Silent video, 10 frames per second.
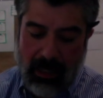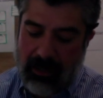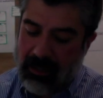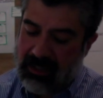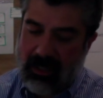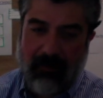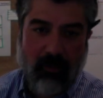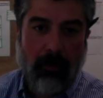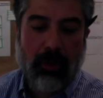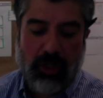This stuff
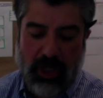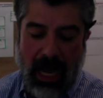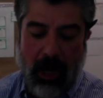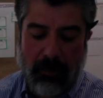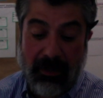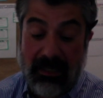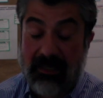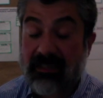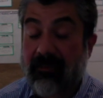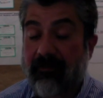will put you out, but
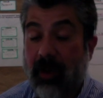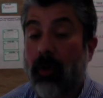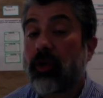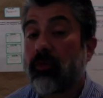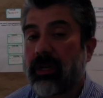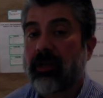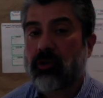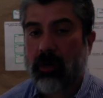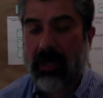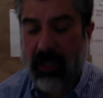this is a very unique
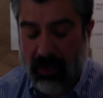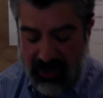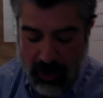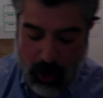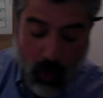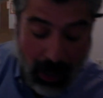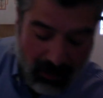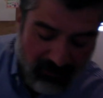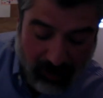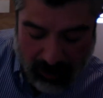drug, and I'll tell you why
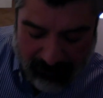I'm very